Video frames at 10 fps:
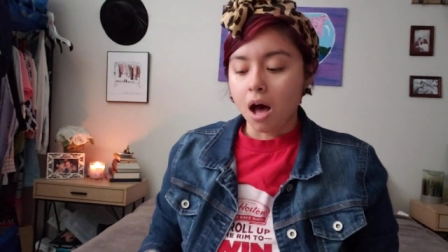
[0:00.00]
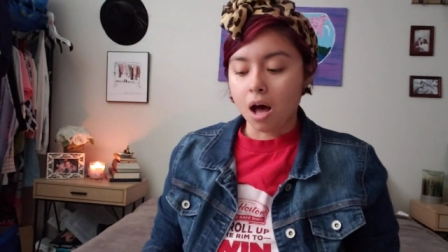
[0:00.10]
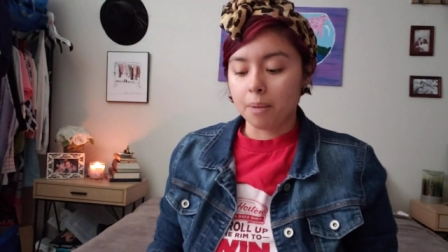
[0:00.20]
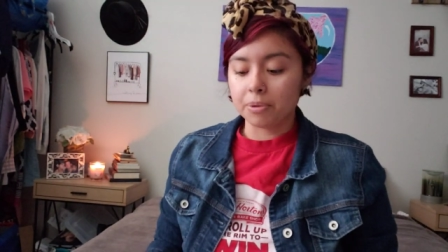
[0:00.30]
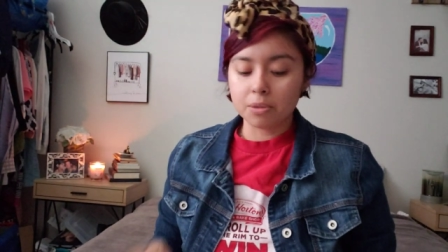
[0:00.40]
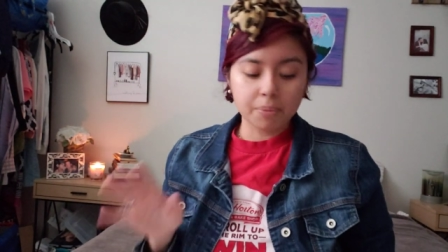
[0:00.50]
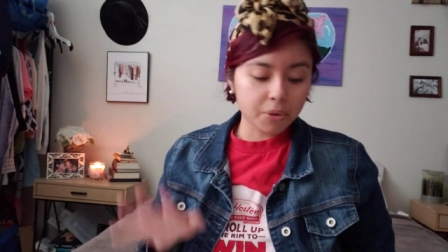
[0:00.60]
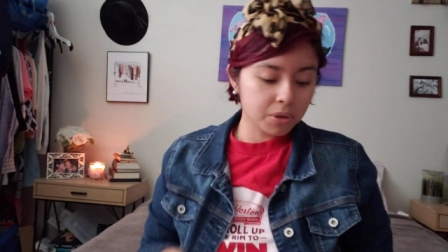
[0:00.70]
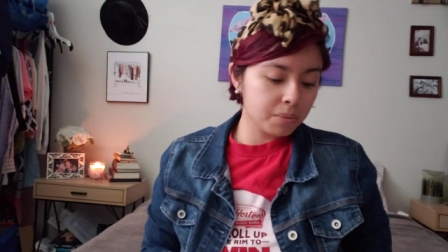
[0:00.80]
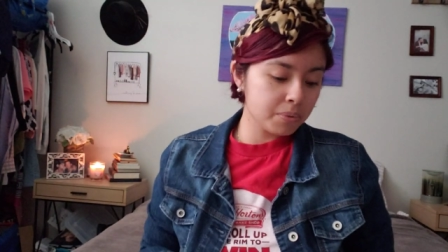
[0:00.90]
Um, but the
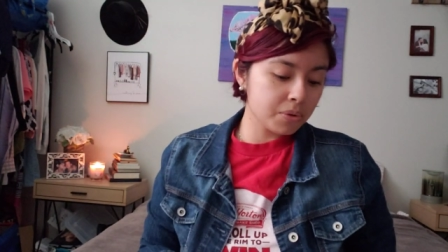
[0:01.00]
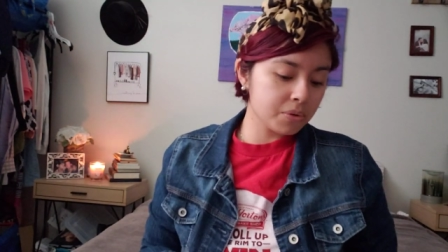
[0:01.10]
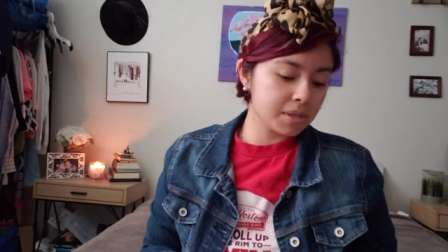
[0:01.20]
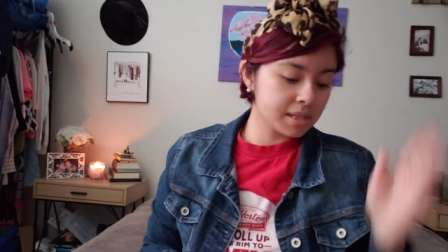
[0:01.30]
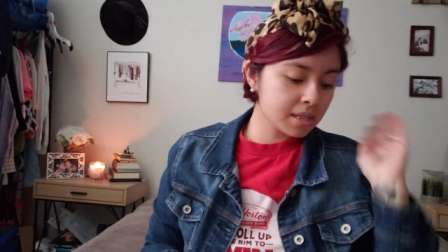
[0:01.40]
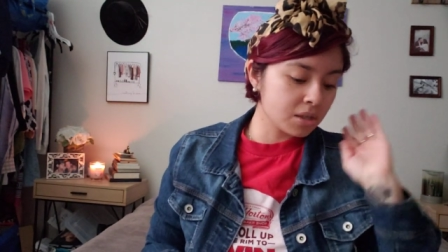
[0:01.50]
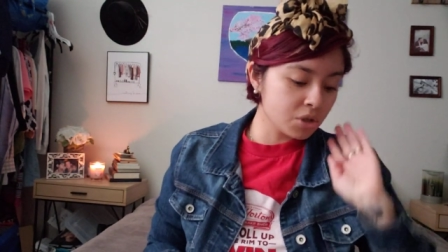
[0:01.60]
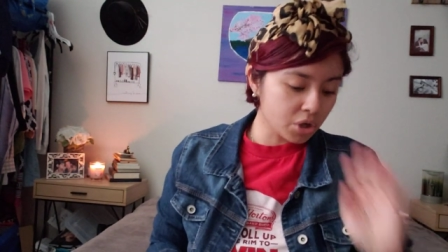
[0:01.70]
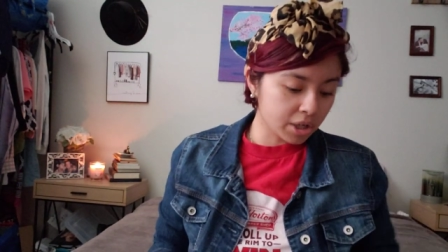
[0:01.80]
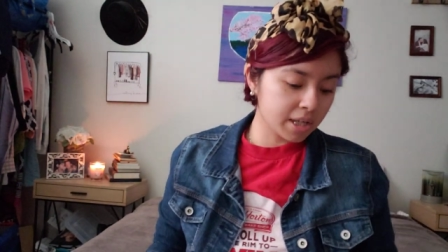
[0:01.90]
Bowden boots, the
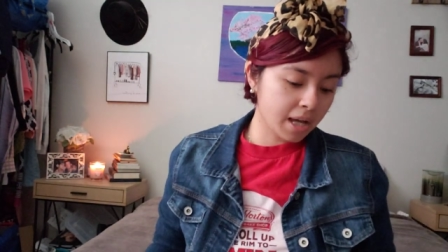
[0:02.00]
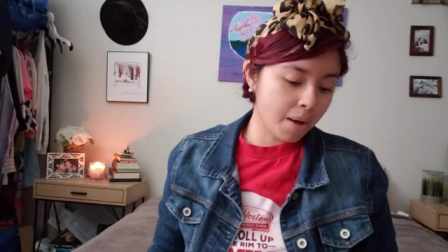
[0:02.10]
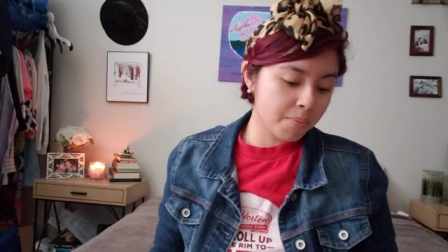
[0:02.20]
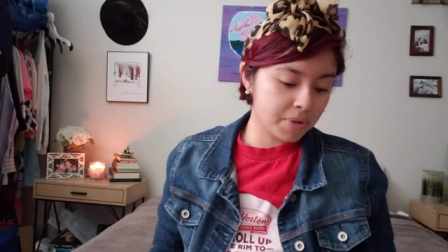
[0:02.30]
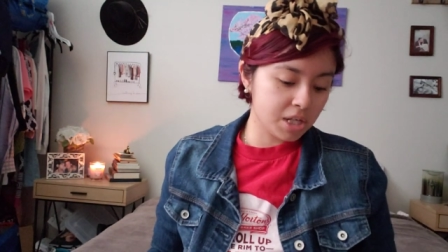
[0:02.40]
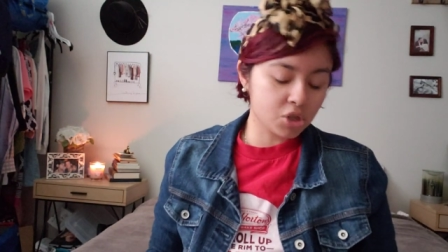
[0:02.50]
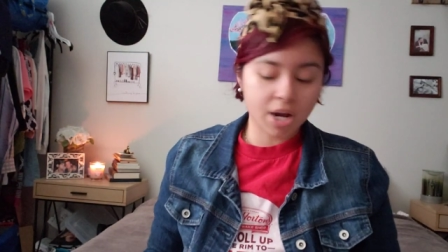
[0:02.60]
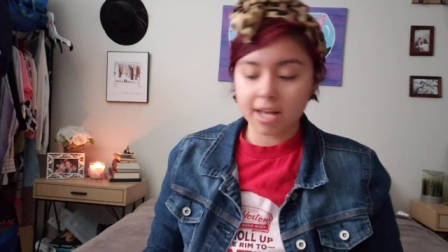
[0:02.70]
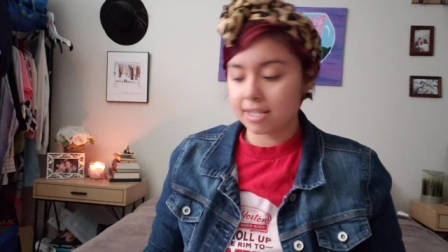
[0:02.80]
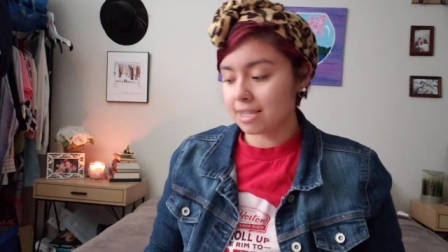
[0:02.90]
New York and Company
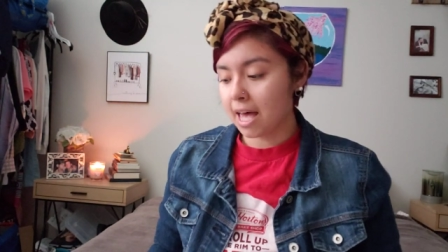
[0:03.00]
dress,